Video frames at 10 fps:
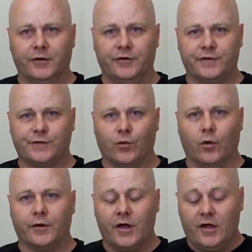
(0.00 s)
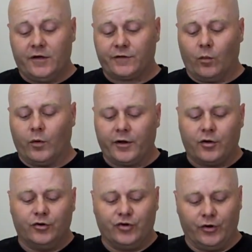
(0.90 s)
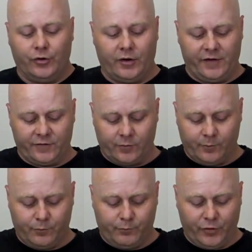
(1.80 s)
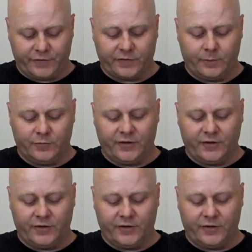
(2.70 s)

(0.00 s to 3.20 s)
and distort. So what I could do is put some